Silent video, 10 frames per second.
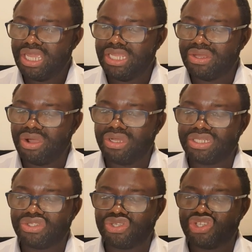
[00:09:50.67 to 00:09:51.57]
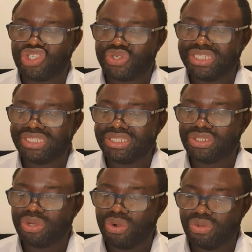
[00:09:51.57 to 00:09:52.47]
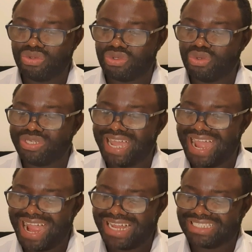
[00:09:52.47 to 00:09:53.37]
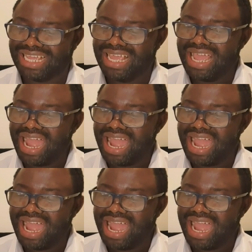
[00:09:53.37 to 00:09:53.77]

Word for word: in order to strengthen those whose hearts